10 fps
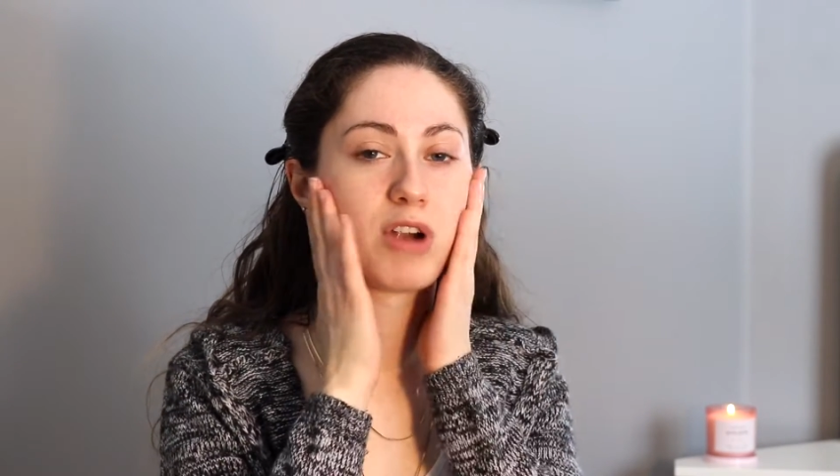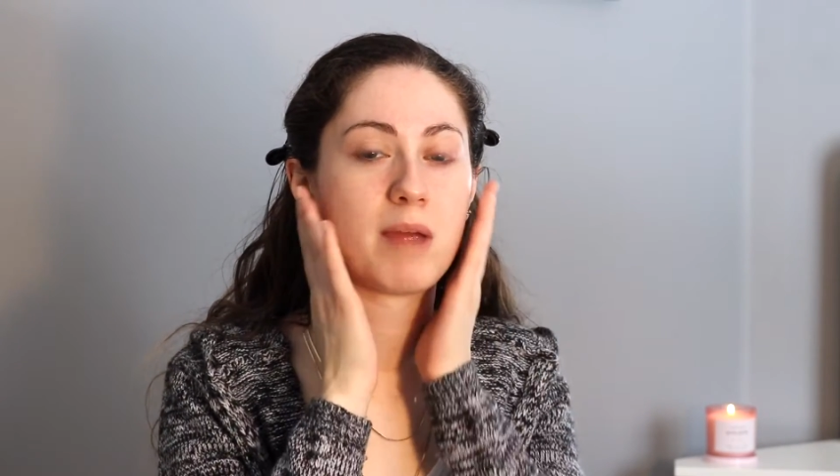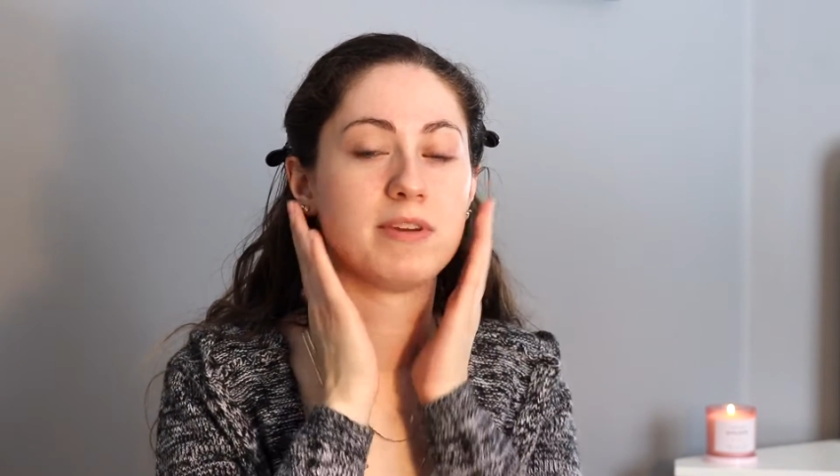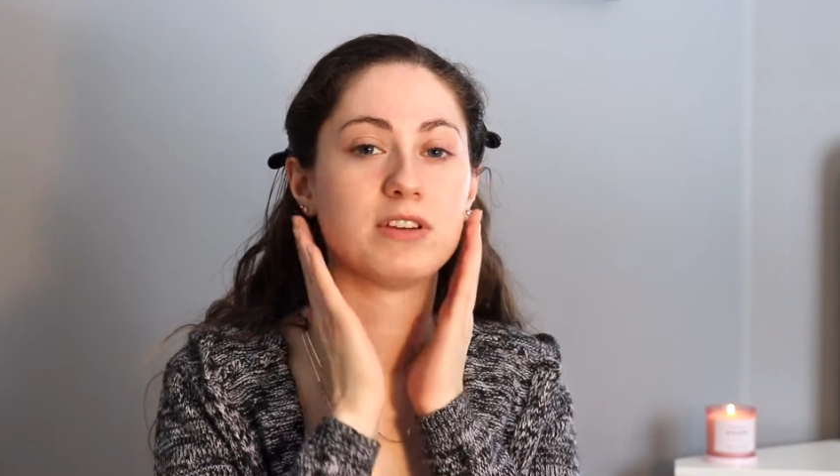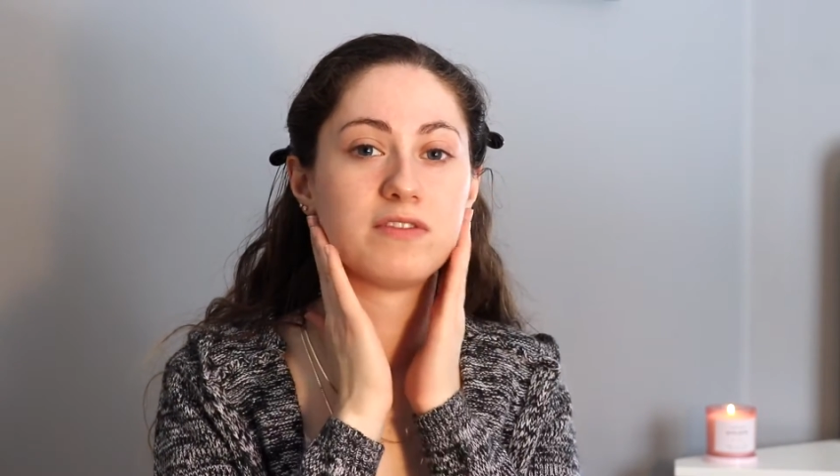
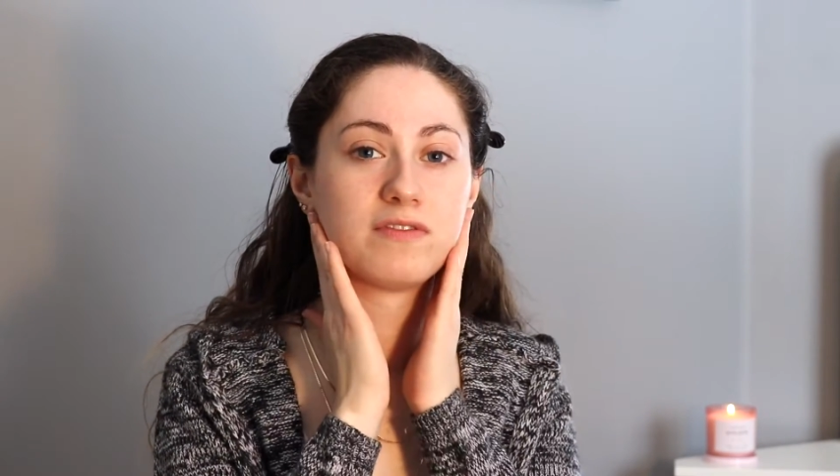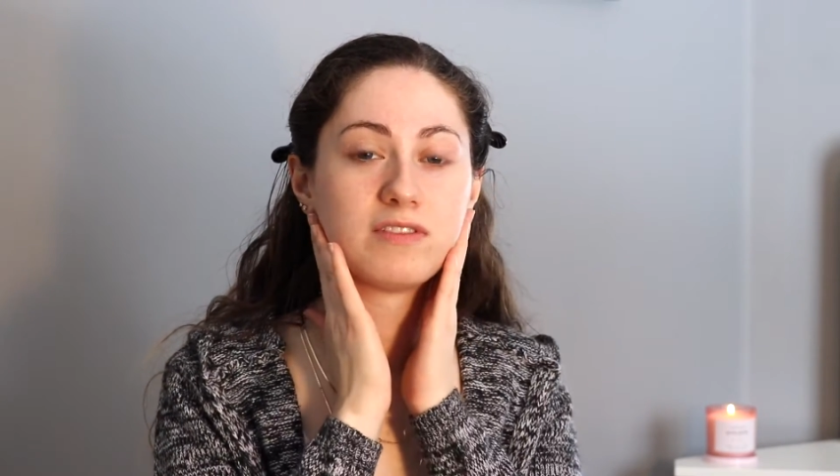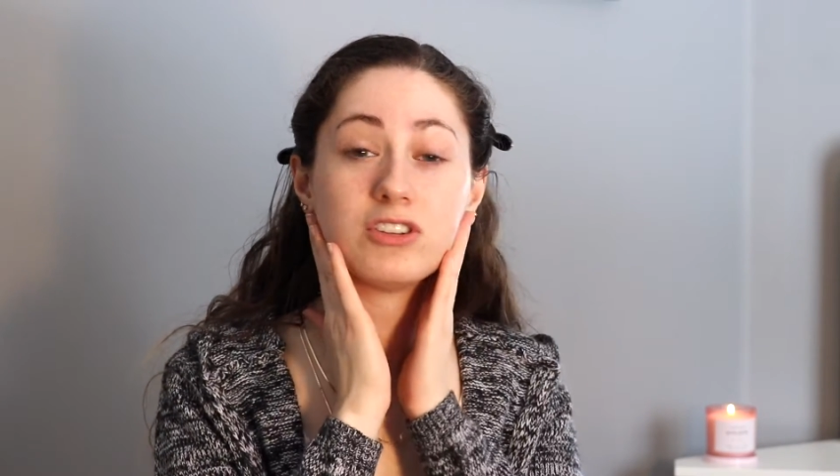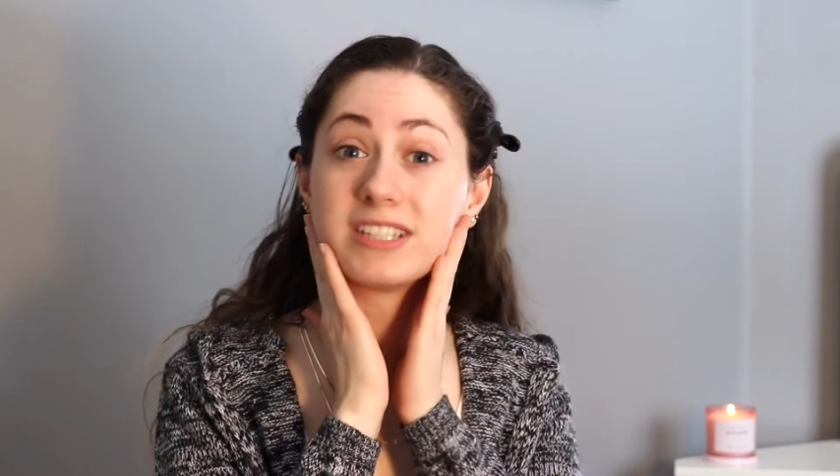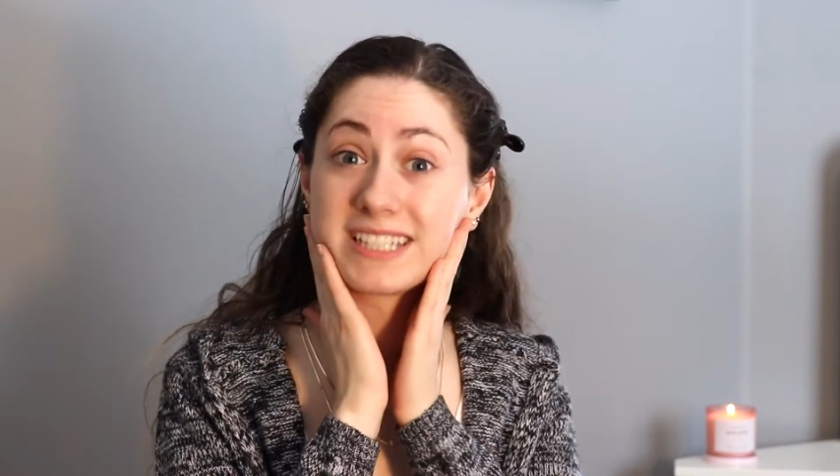priming
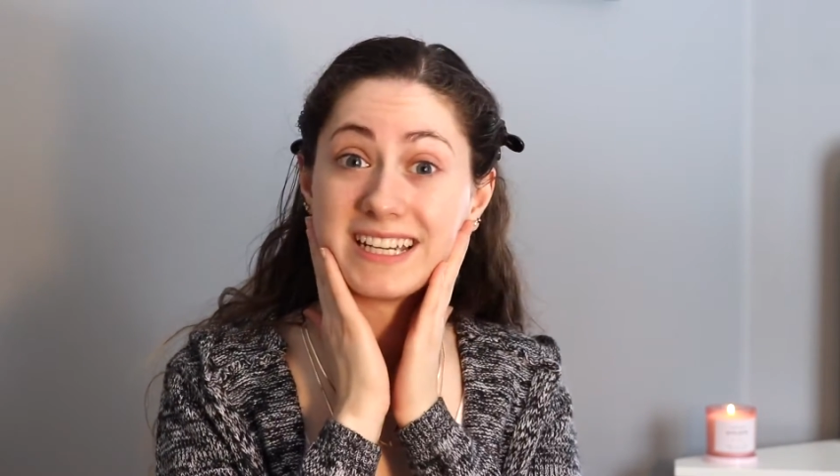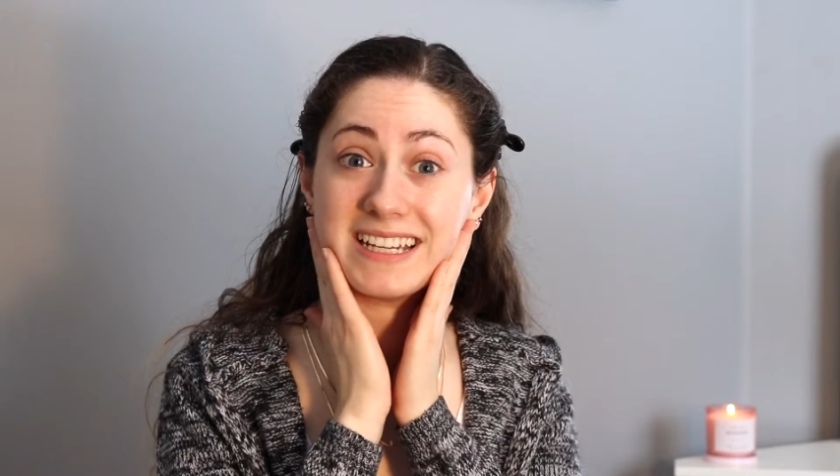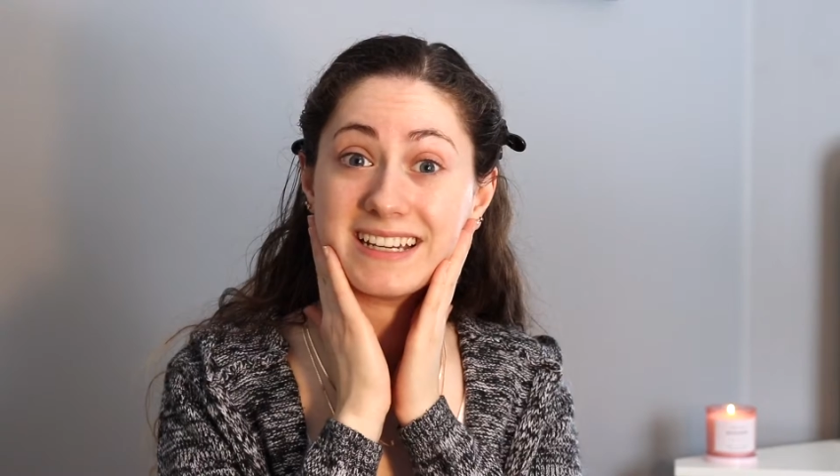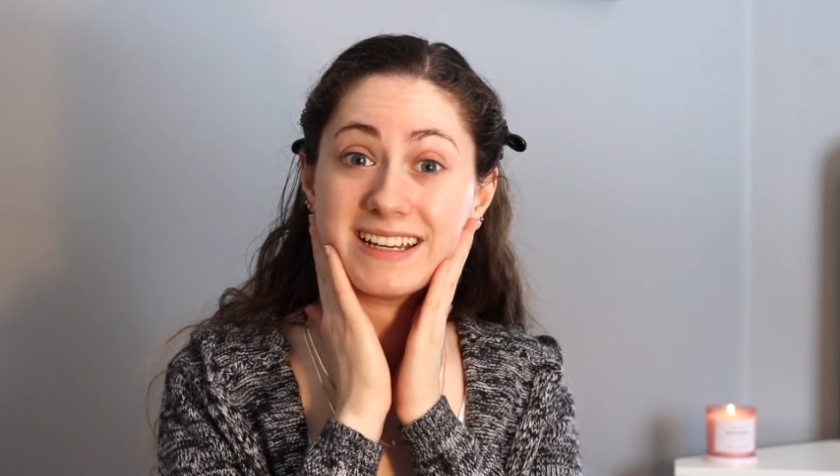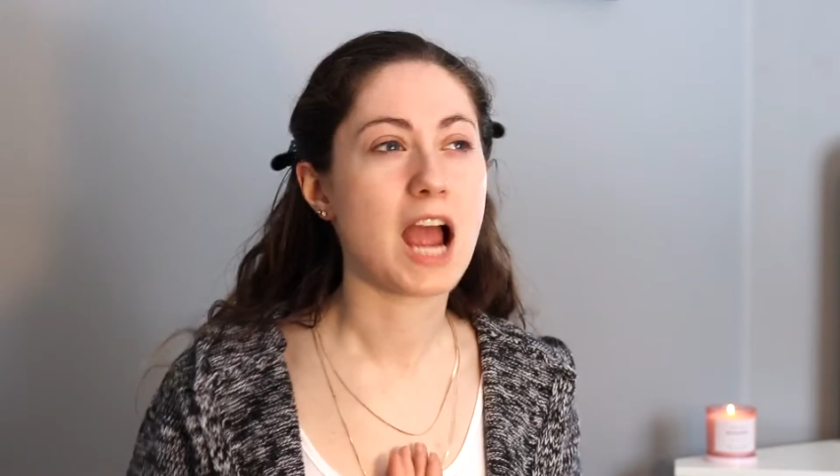your skin.